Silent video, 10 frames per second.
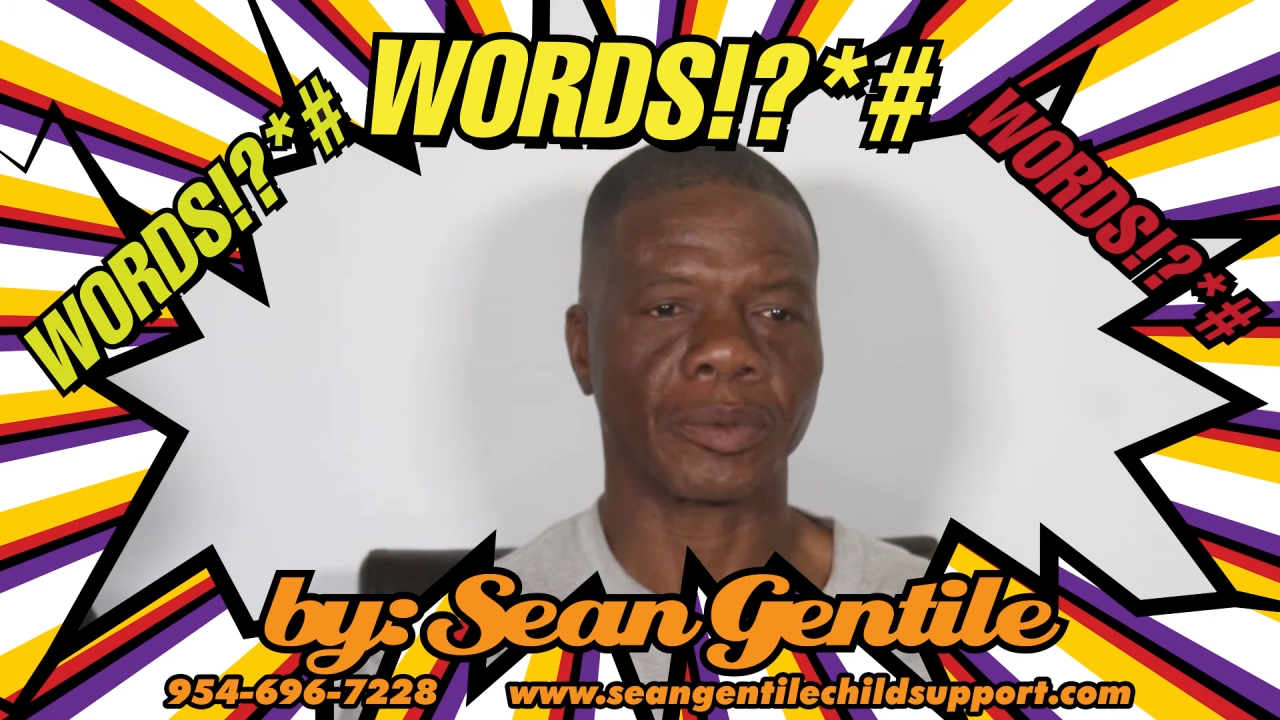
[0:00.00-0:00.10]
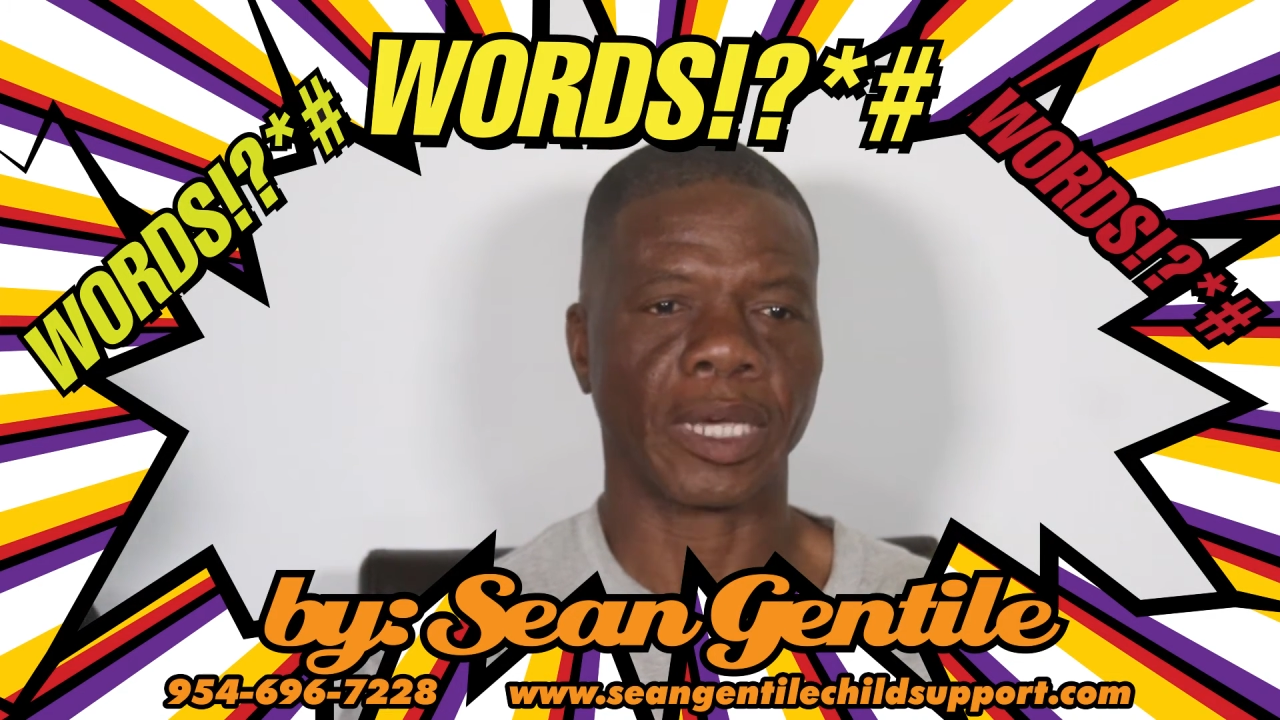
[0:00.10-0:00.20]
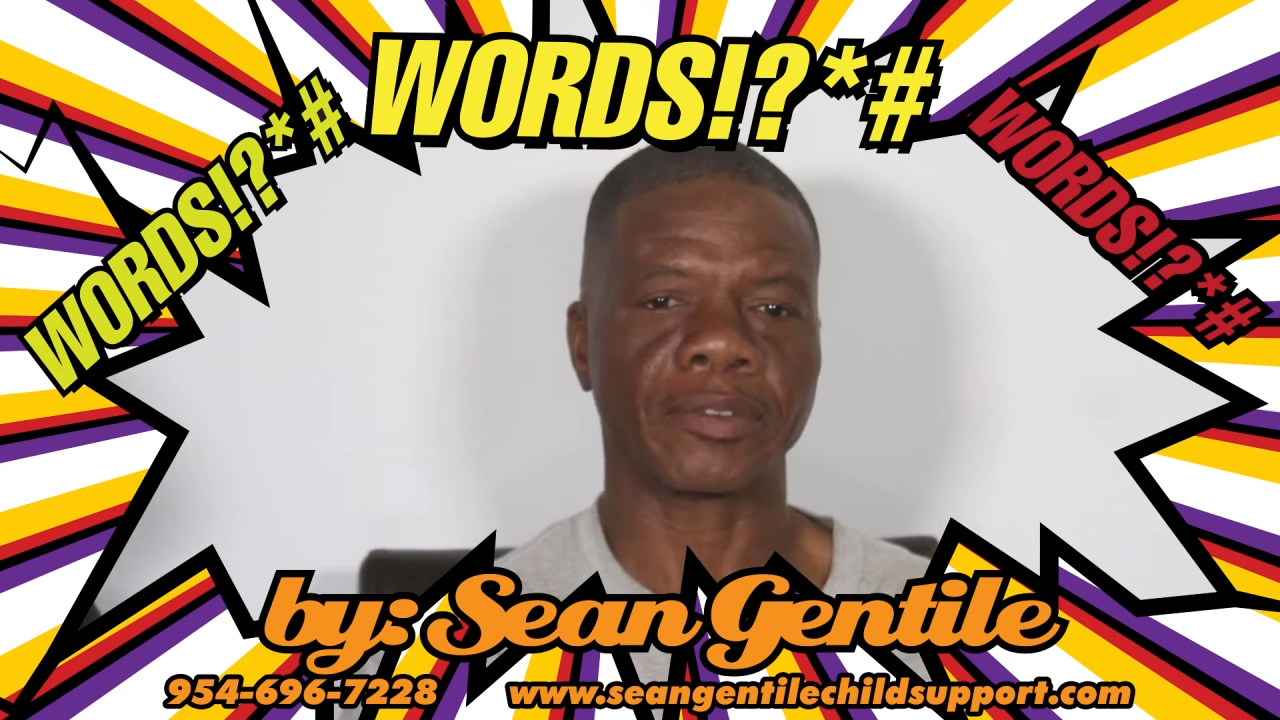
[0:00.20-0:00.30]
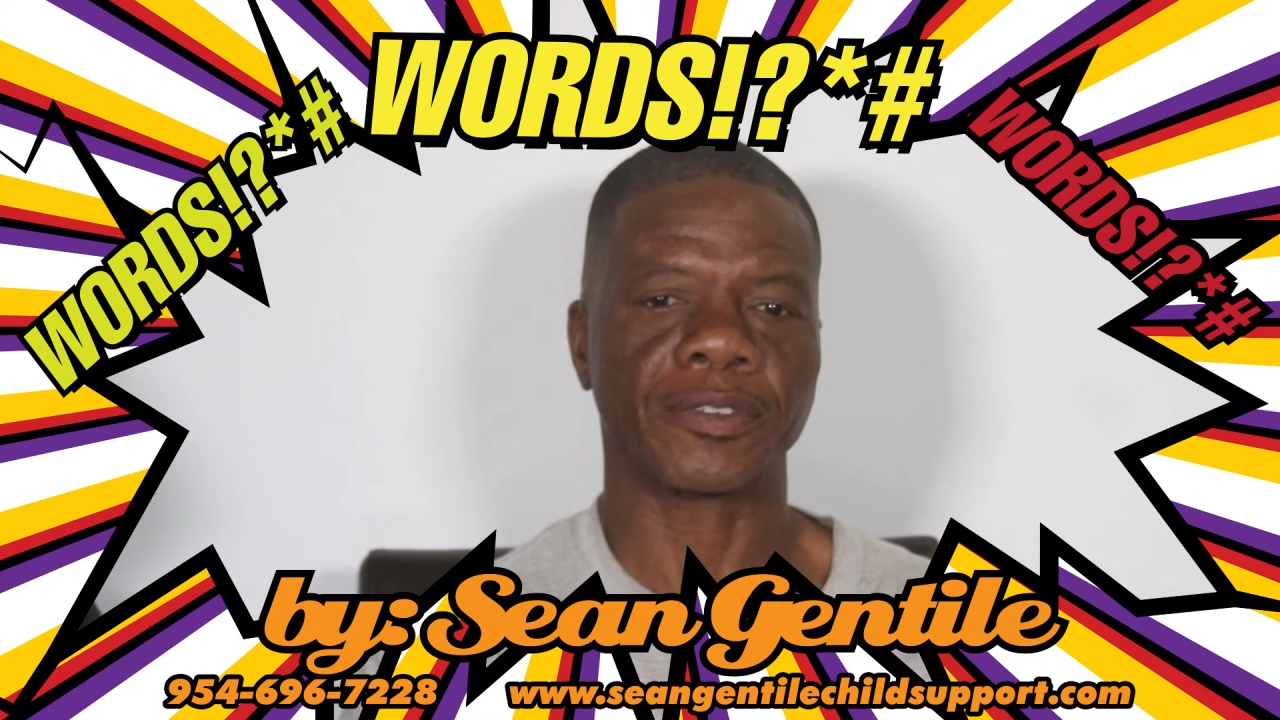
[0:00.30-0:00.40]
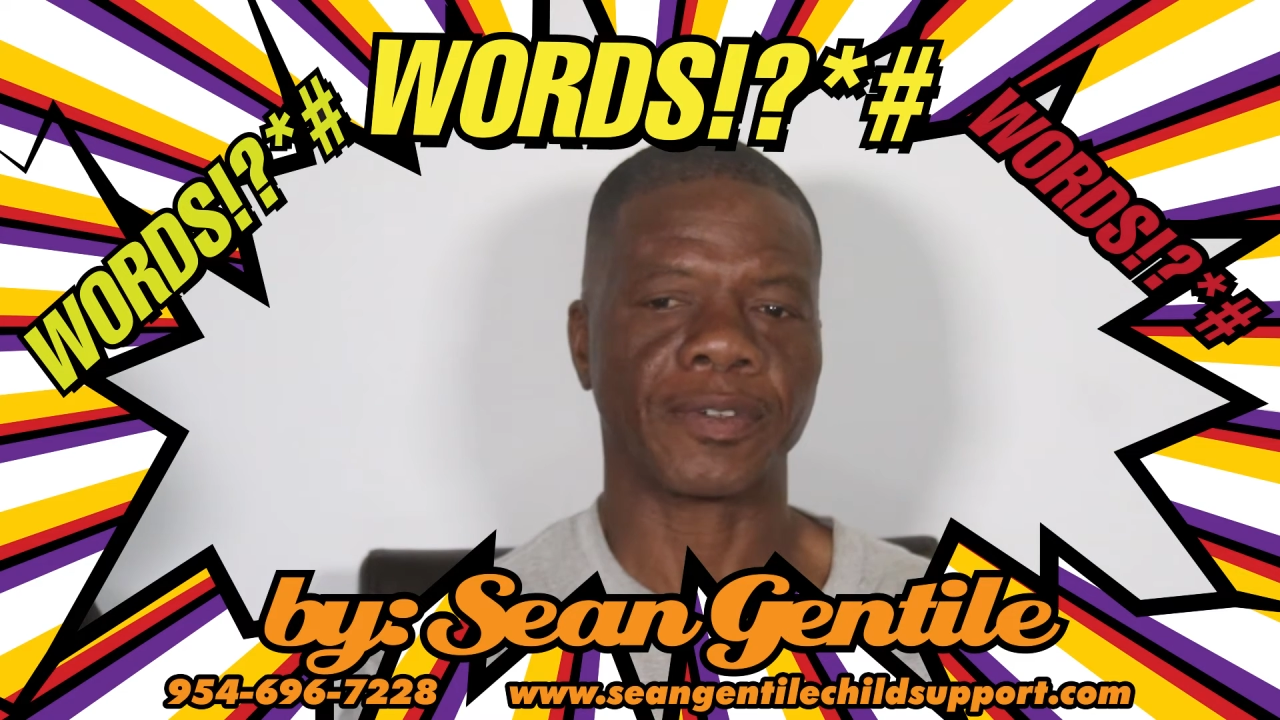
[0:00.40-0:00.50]
We
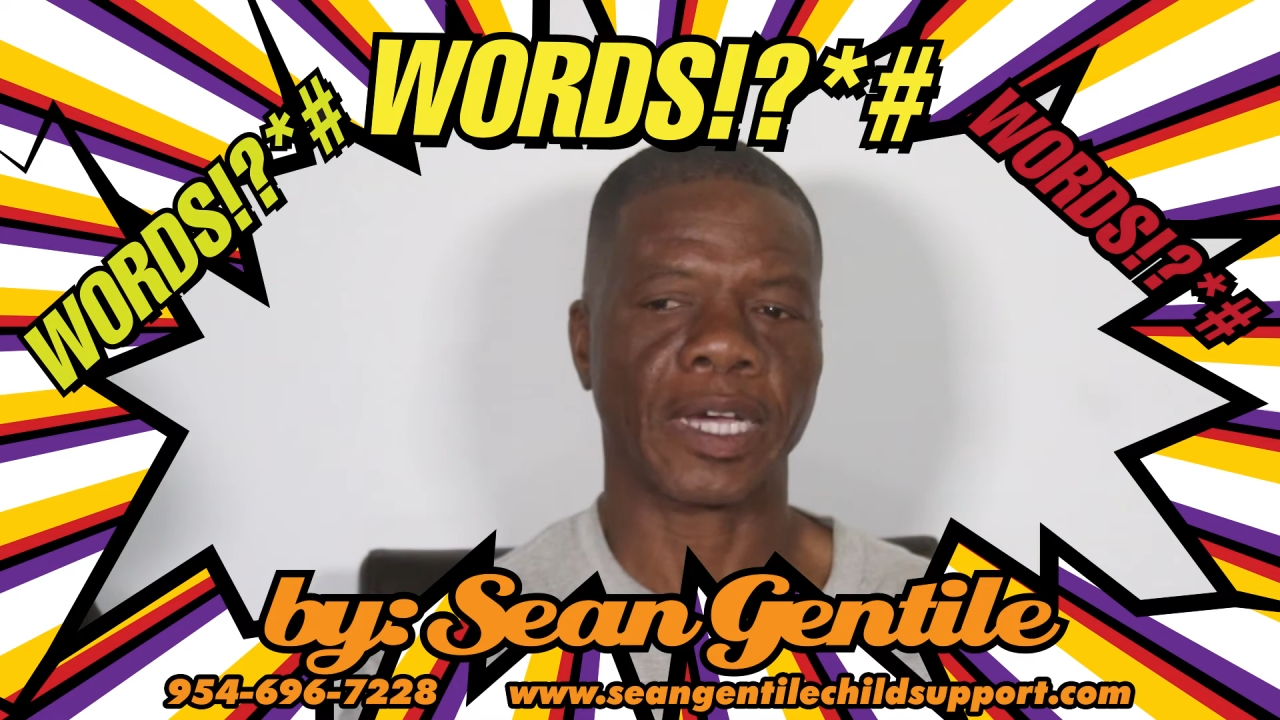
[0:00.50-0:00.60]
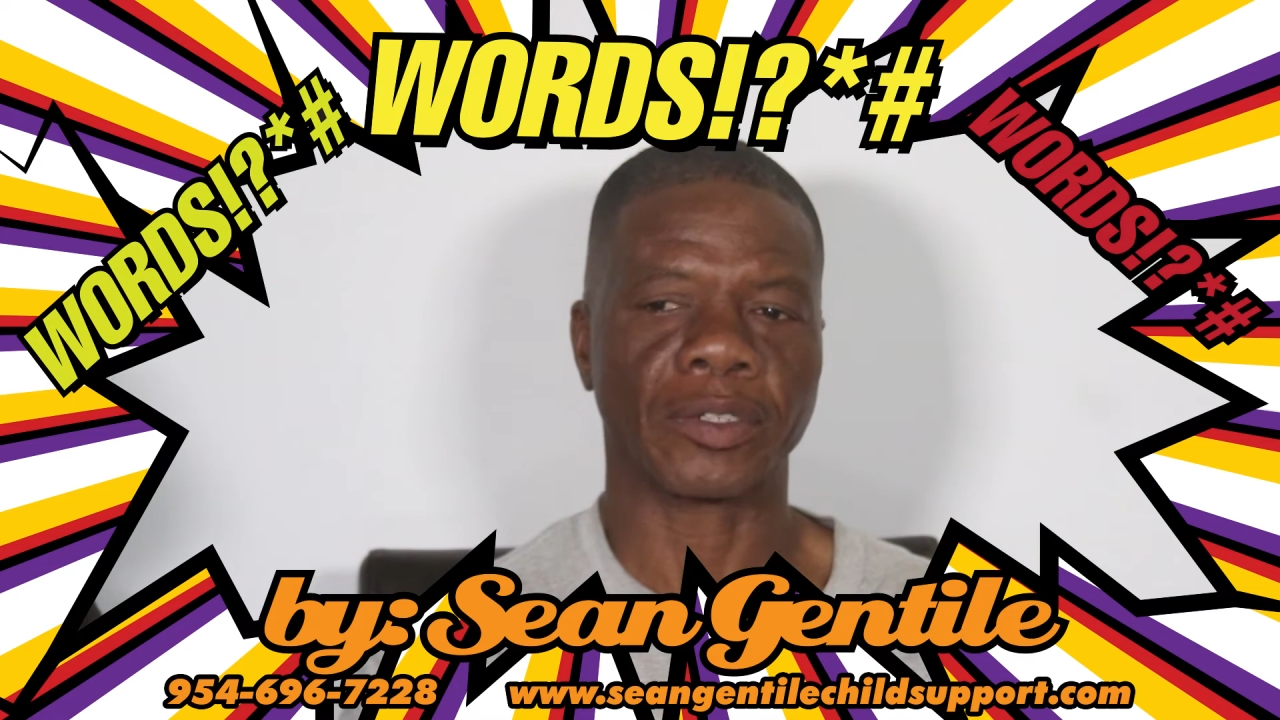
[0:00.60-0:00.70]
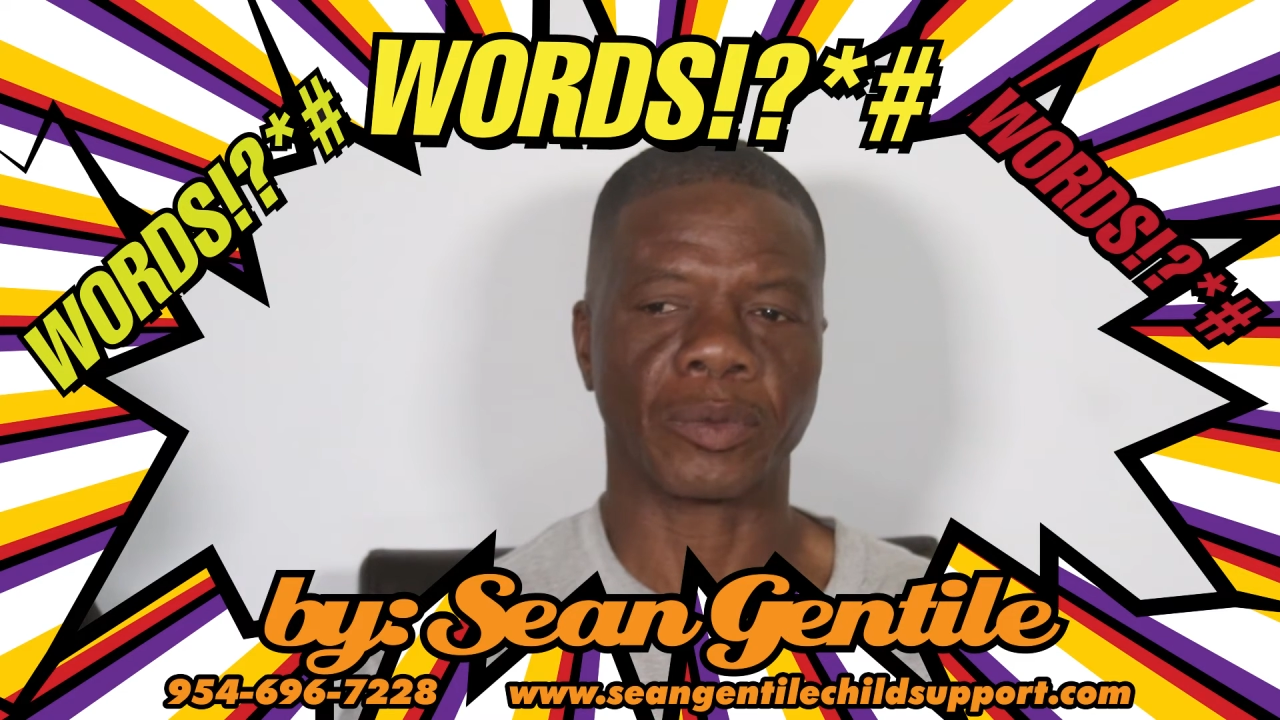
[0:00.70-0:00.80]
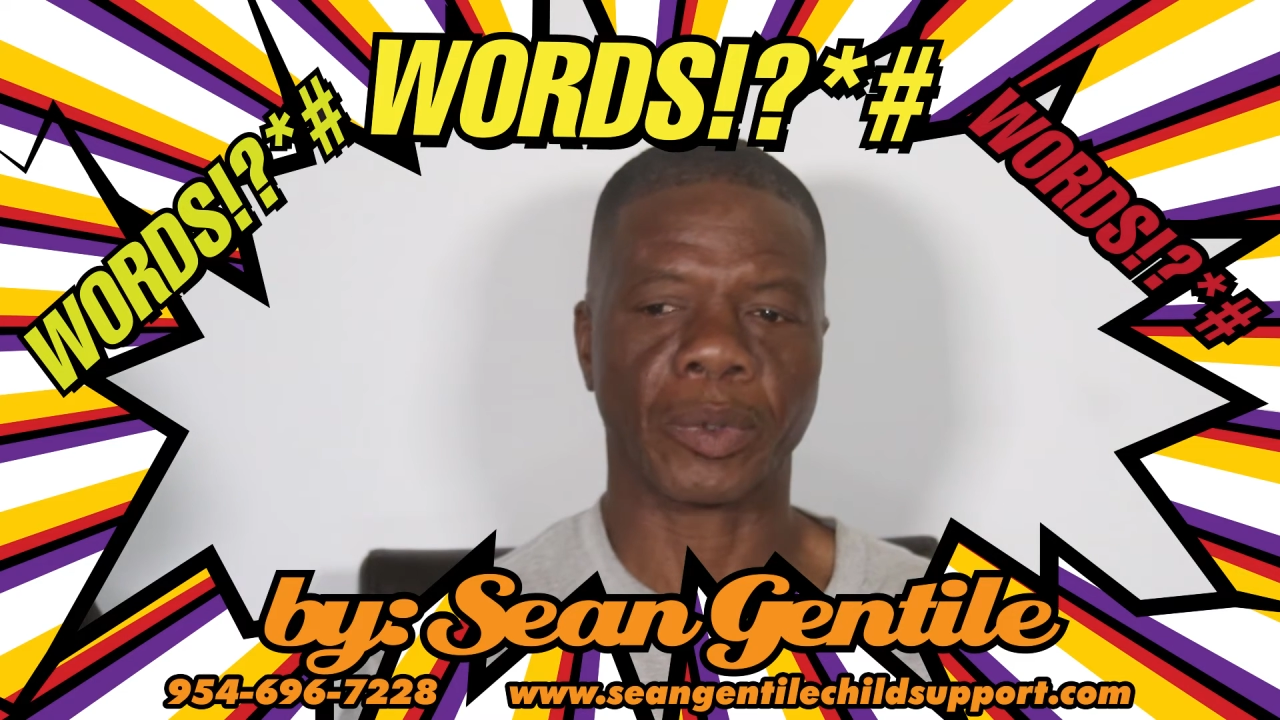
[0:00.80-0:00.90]
have to find a